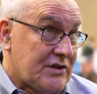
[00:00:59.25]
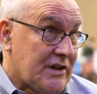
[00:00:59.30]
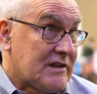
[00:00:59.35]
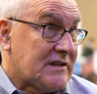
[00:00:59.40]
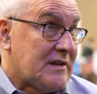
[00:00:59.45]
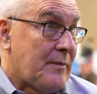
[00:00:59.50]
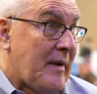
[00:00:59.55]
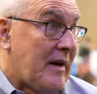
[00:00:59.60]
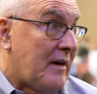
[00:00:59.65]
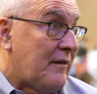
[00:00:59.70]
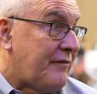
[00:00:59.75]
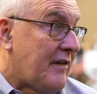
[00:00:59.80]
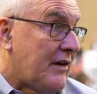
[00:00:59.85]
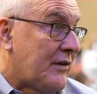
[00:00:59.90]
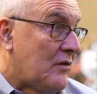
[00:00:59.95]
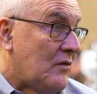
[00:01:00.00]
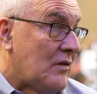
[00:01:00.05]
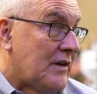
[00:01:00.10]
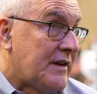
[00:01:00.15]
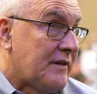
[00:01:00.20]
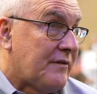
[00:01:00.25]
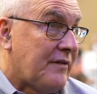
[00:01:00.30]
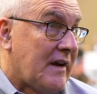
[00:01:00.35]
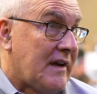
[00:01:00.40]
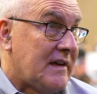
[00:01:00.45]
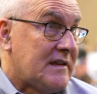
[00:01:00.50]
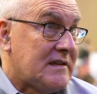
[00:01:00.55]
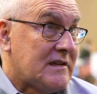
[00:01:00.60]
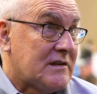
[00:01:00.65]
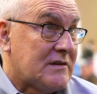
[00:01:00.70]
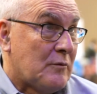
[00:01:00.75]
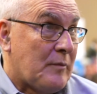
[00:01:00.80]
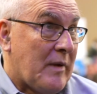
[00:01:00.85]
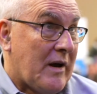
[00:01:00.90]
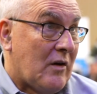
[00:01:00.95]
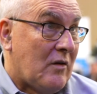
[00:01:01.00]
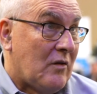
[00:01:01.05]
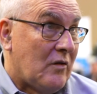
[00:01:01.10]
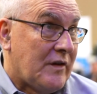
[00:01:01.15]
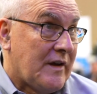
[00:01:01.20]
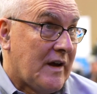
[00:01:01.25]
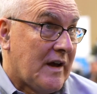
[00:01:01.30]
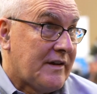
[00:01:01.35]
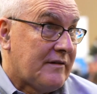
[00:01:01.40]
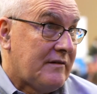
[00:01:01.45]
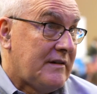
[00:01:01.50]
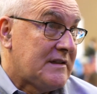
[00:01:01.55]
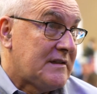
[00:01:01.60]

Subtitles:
just about front hall interface, it's about all the other